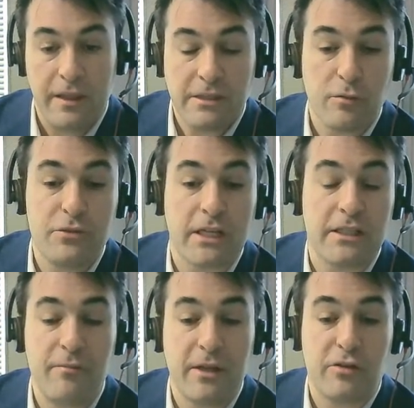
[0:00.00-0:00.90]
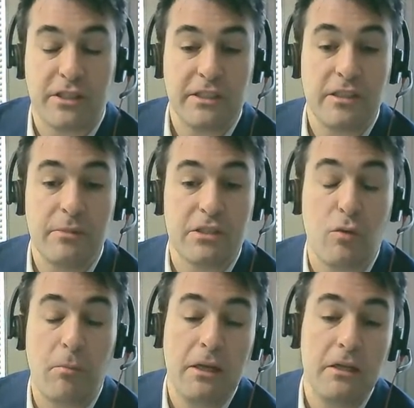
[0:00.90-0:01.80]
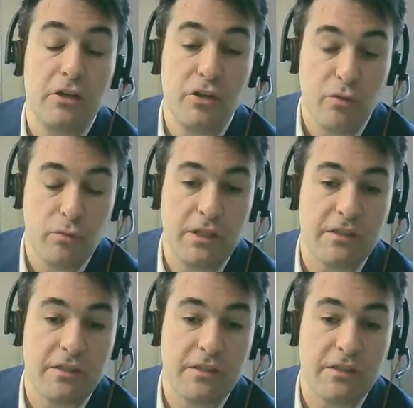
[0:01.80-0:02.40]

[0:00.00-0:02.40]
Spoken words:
This objective metric system is completely new.